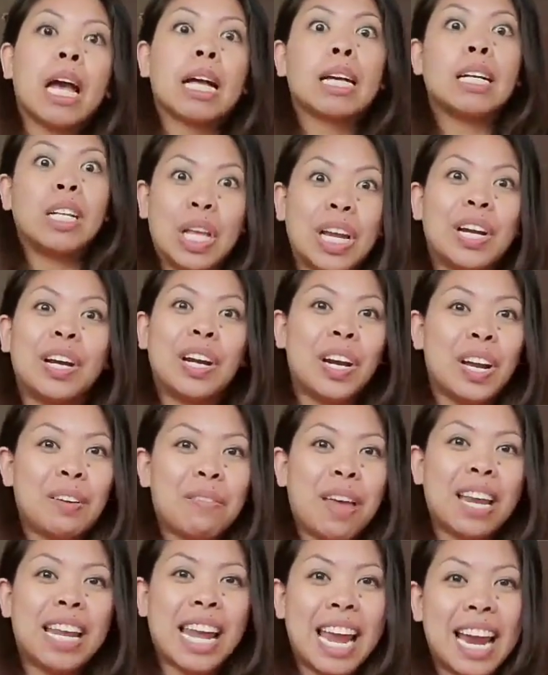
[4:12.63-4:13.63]
clear
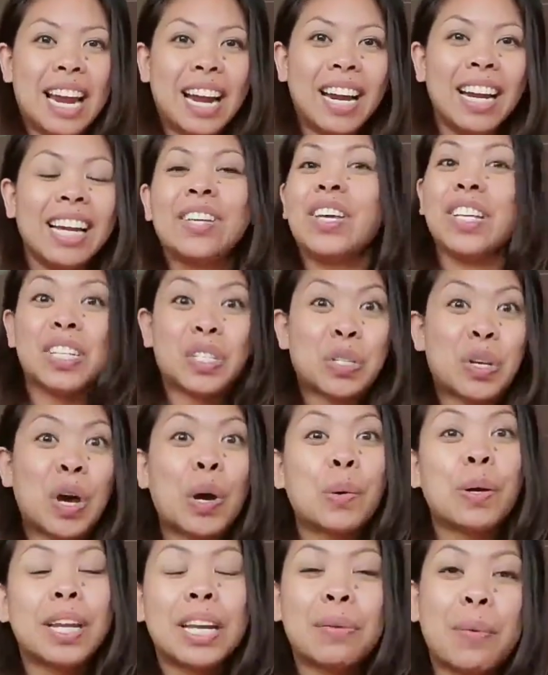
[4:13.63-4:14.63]
of any hair, you can just
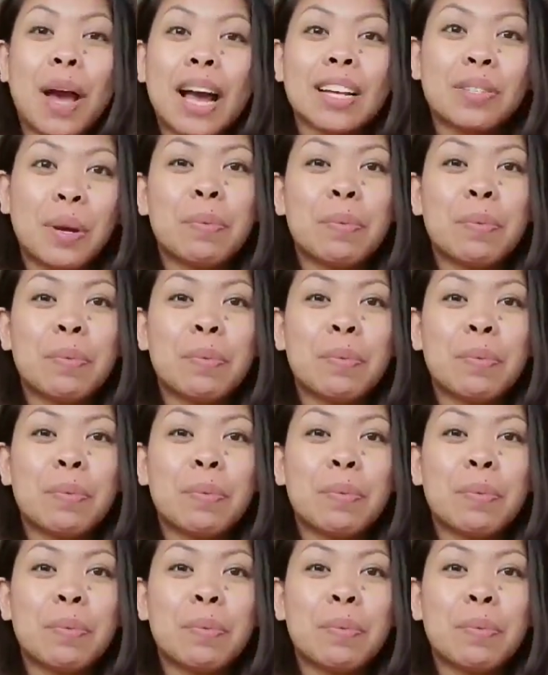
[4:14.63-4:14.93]
go in and wax